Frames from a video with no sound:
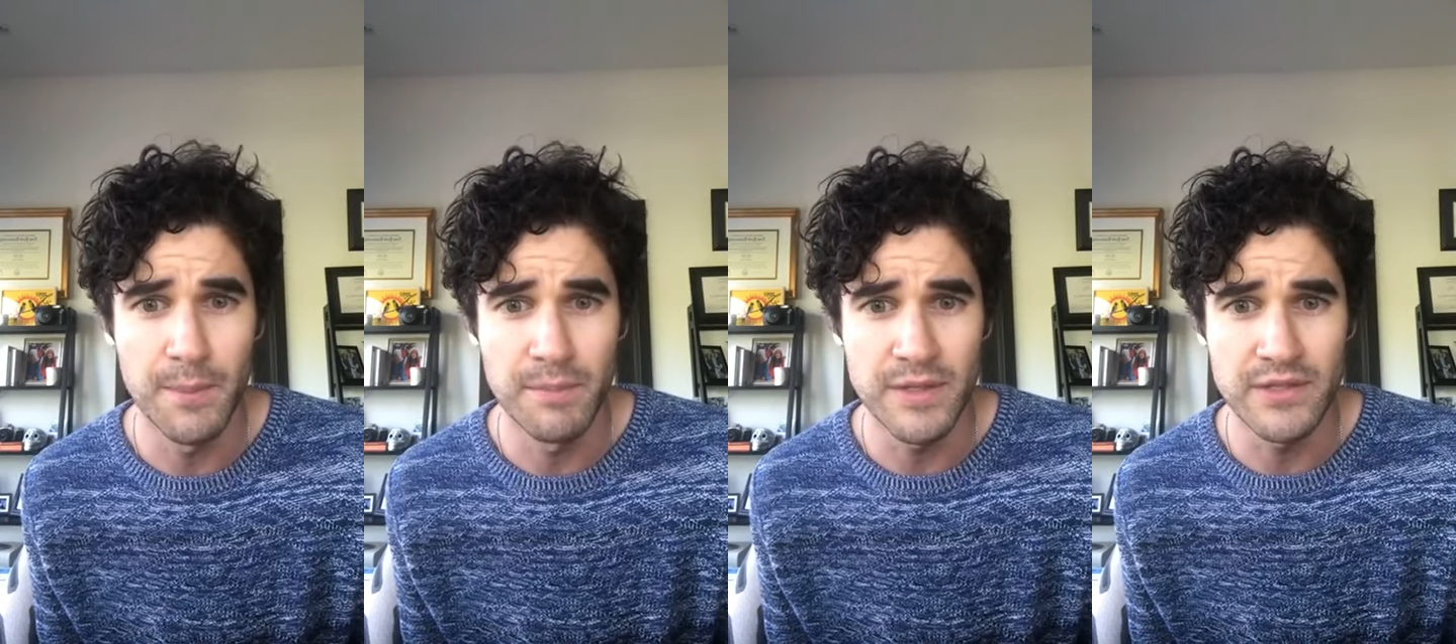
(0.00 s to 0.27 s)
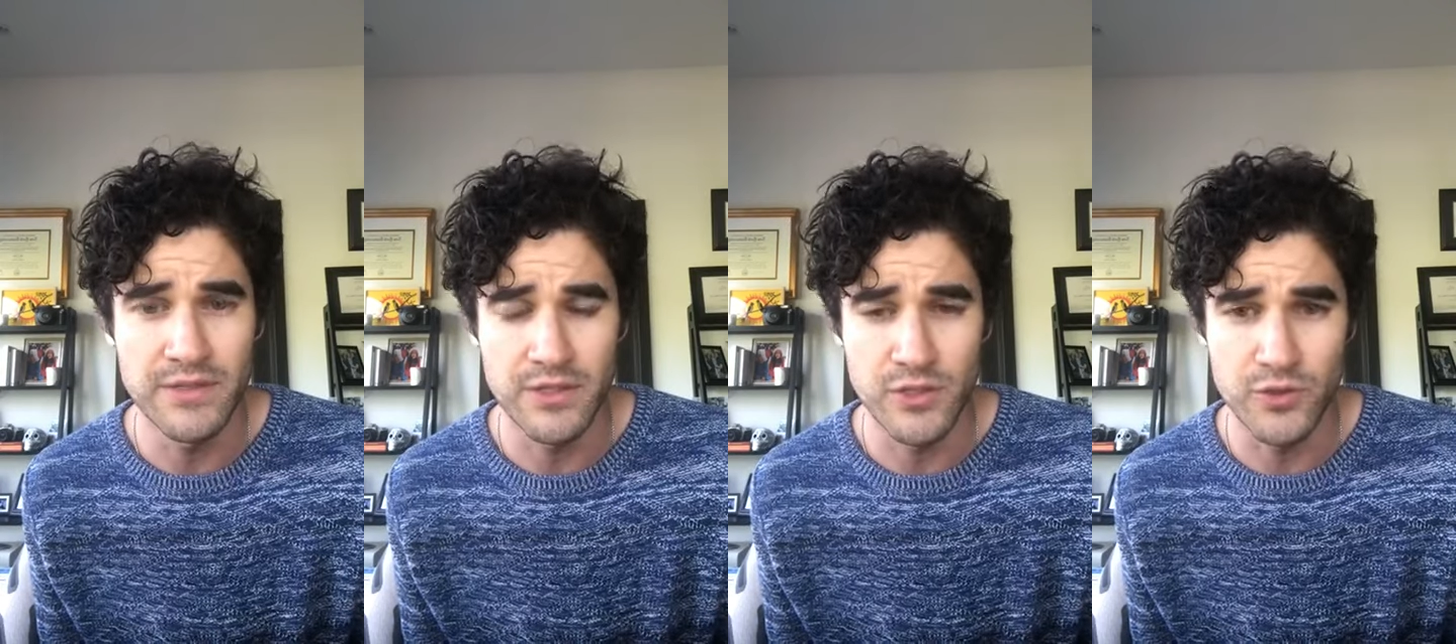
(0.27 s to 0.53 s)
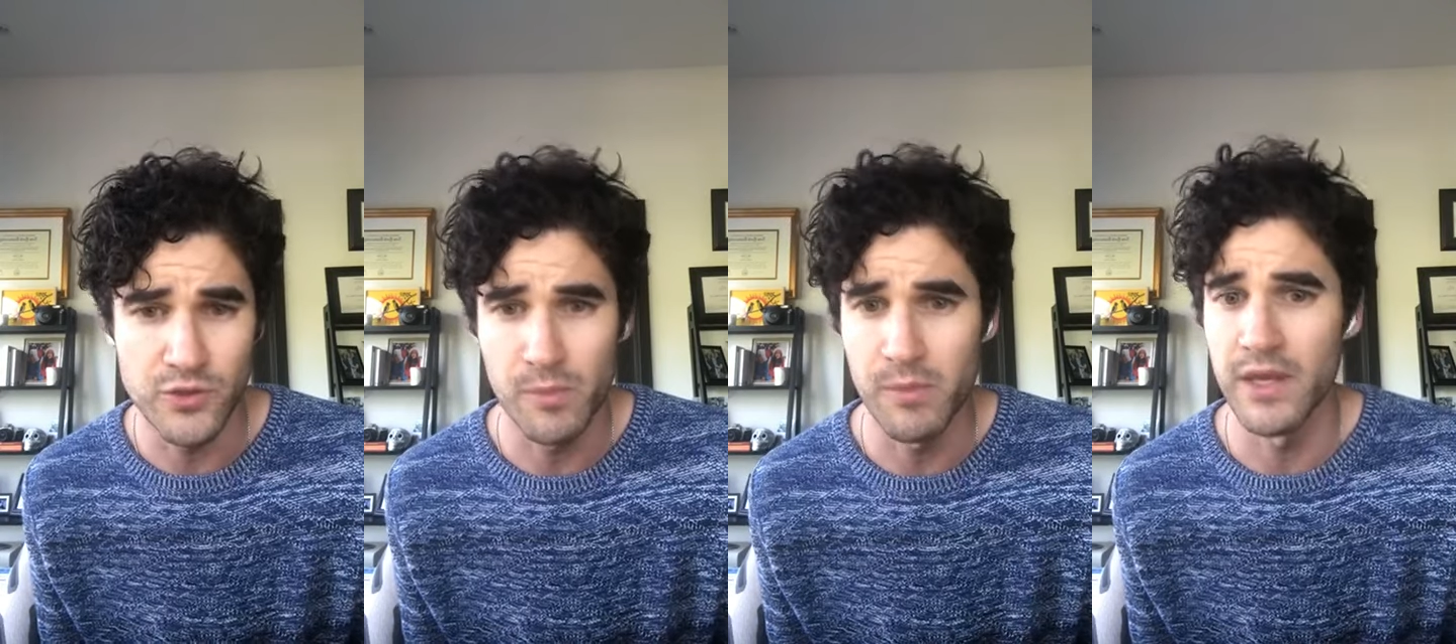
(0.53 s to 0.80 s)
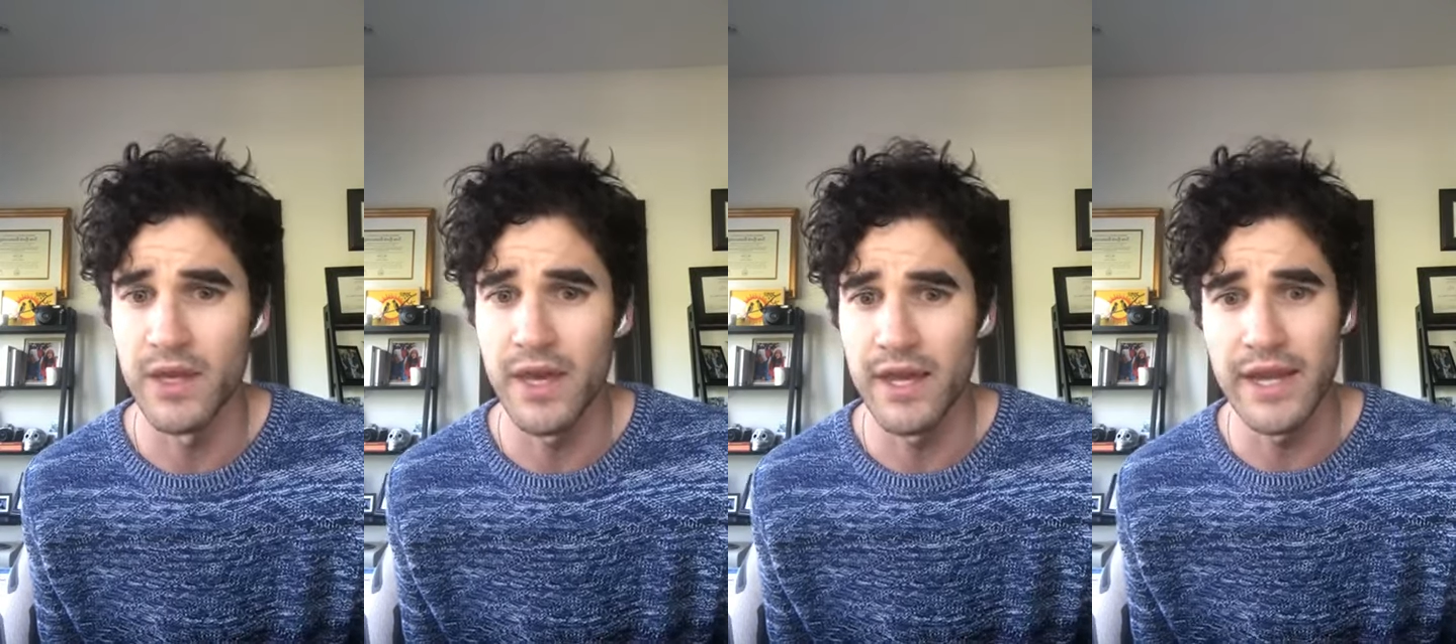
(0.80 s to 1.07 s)
He's going to join
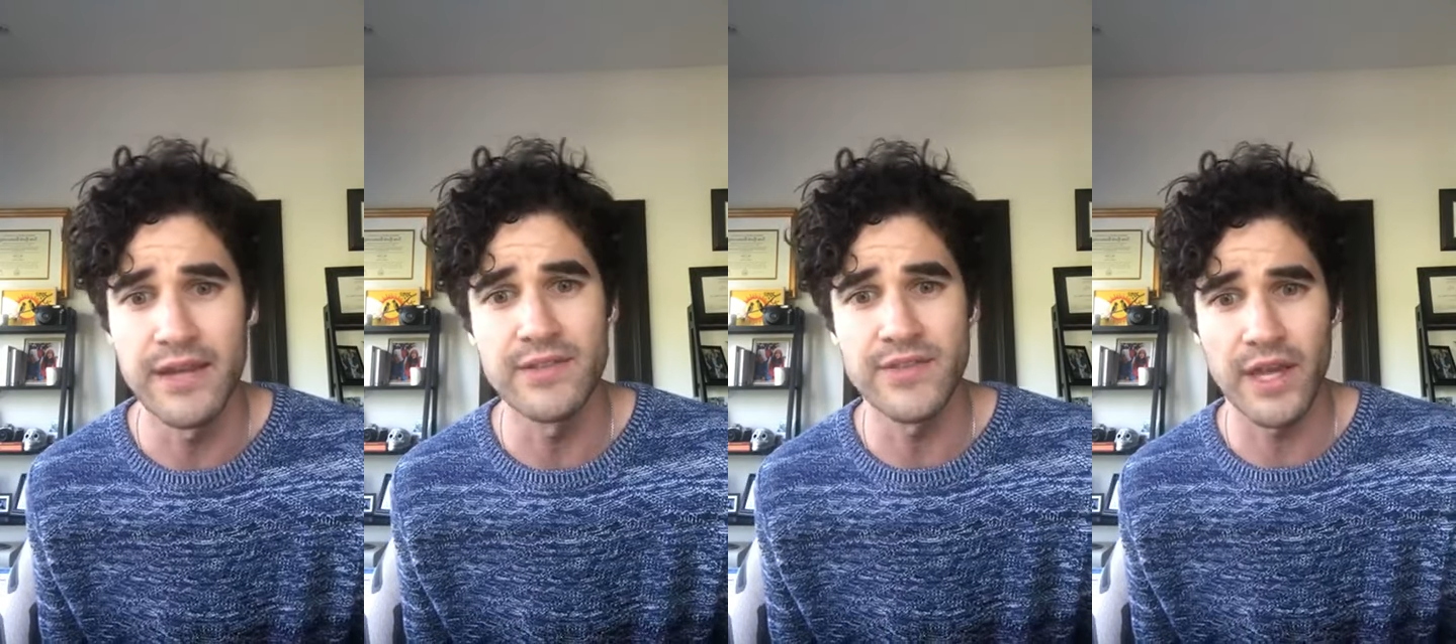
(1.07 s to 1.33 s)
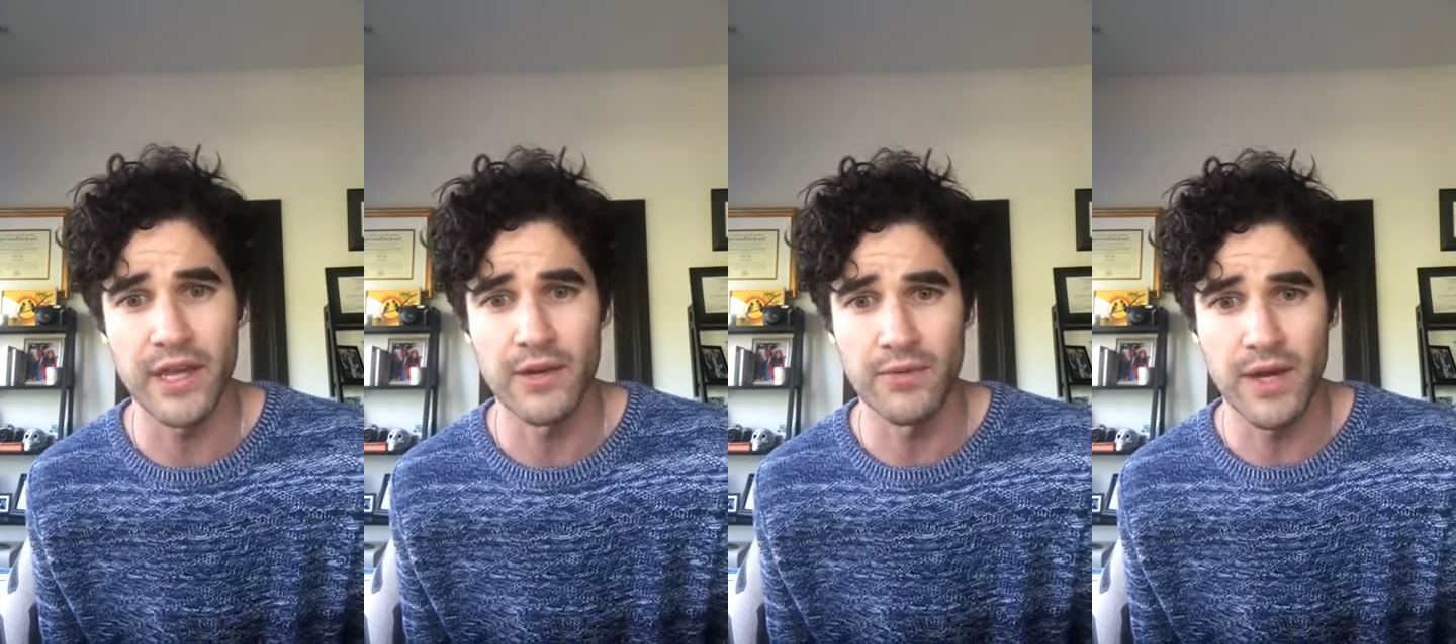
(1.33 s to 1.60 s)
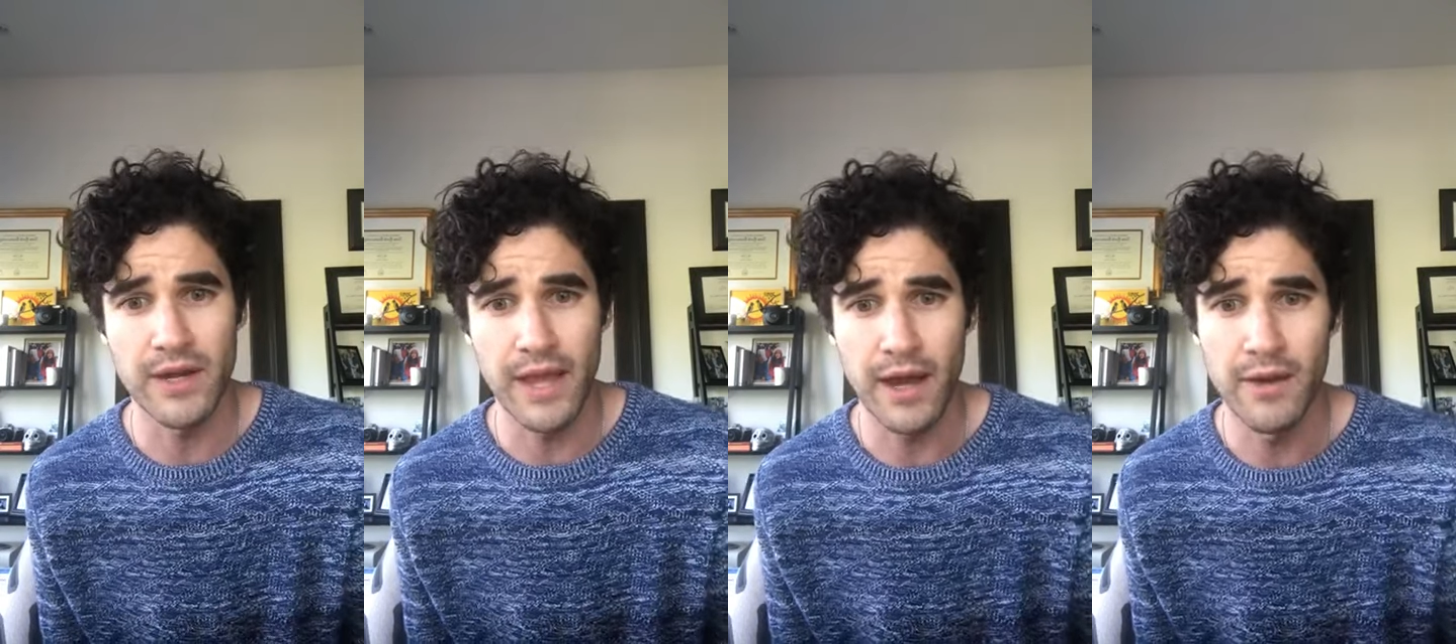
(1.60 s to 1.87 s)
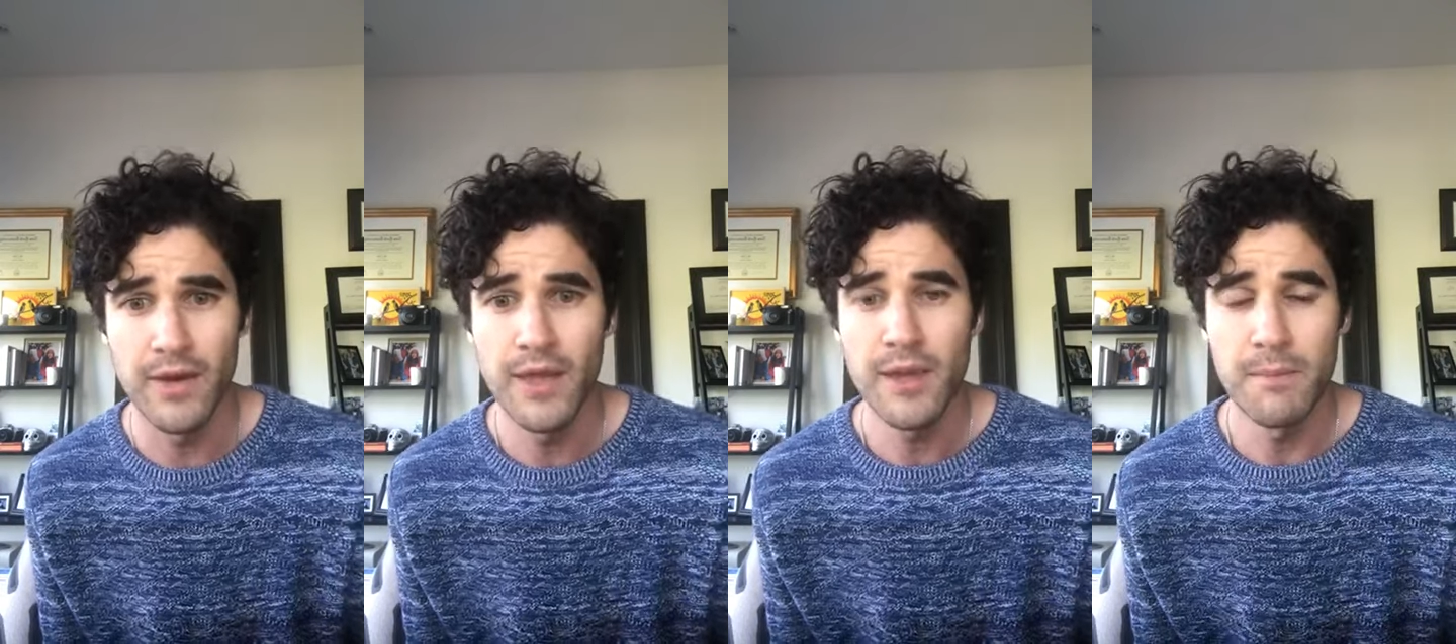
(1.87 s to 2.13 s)
me at any second right
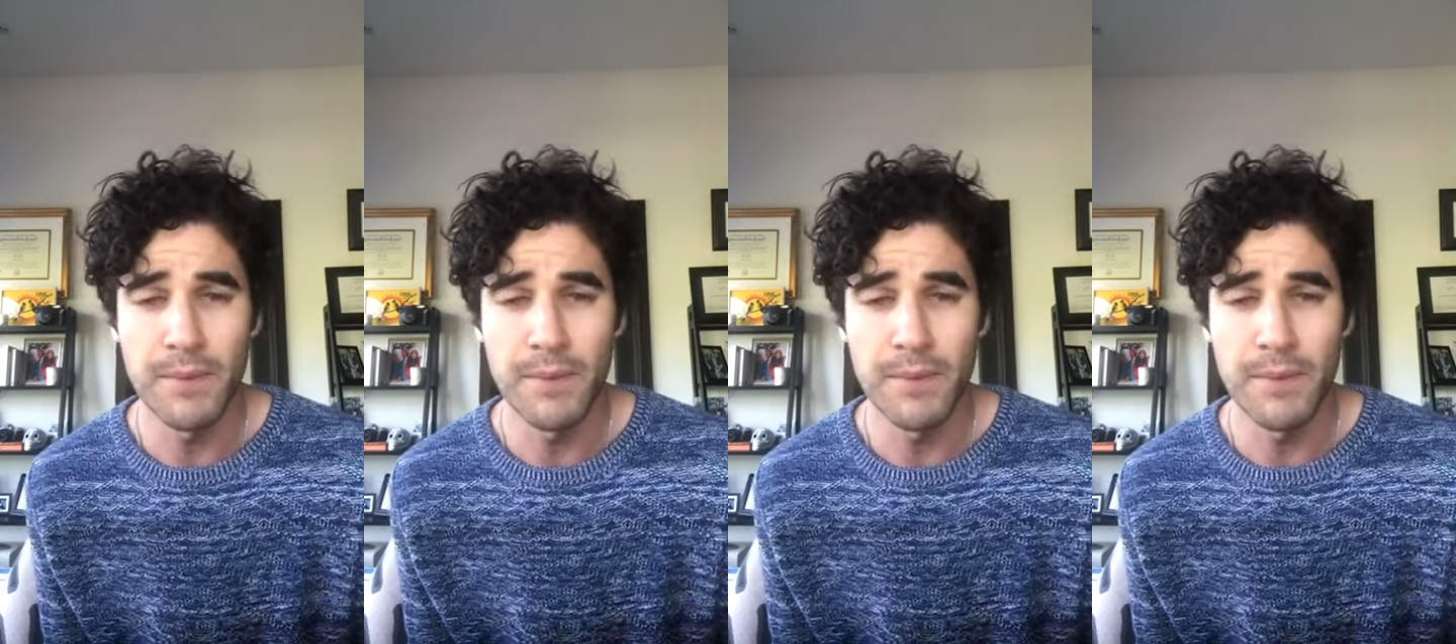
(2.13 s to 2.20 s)
now.